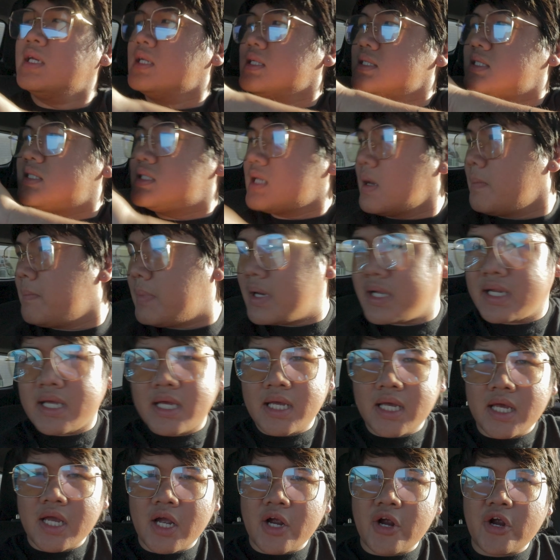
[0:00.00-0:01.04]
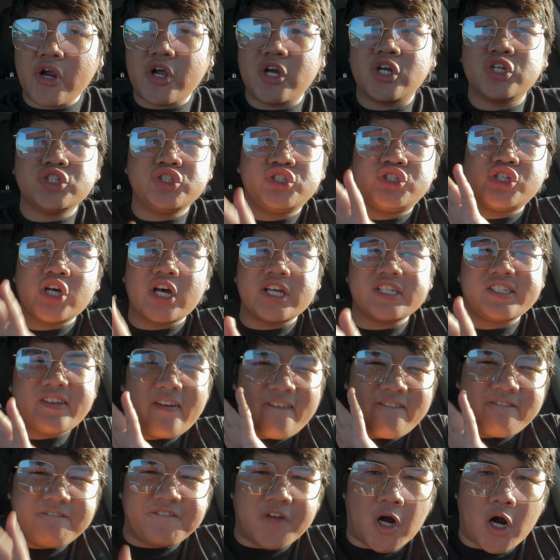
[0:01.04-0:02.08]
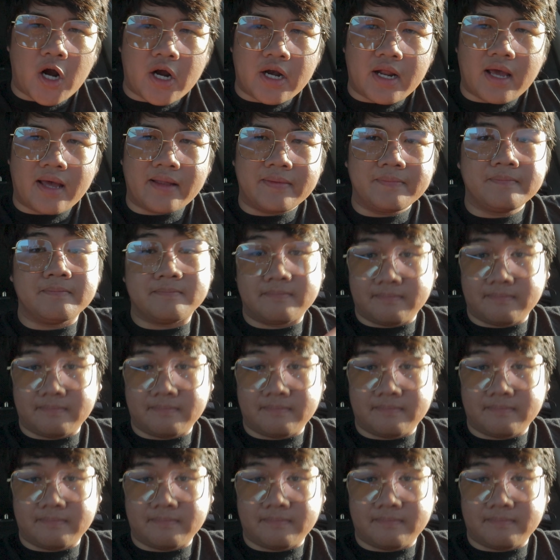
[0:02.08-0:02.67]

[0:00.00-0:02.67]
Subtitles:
somebody here just farted,